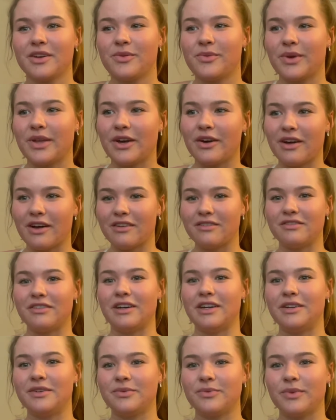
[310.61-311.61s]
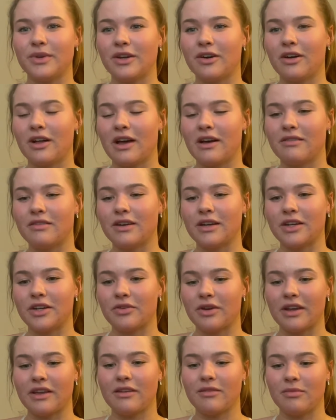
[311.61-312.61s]
we all have fun. We all have a
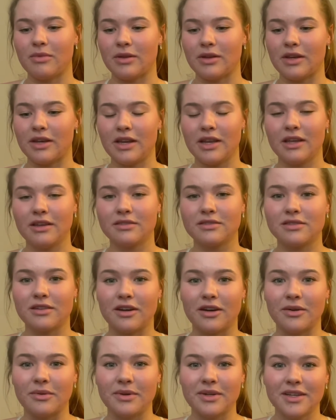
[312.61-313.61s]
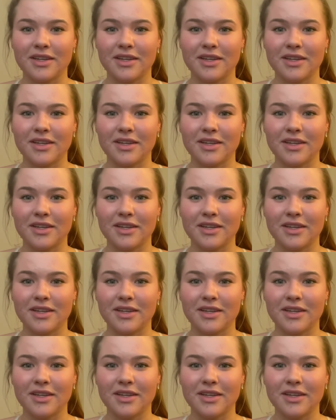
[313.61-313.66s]
great community. So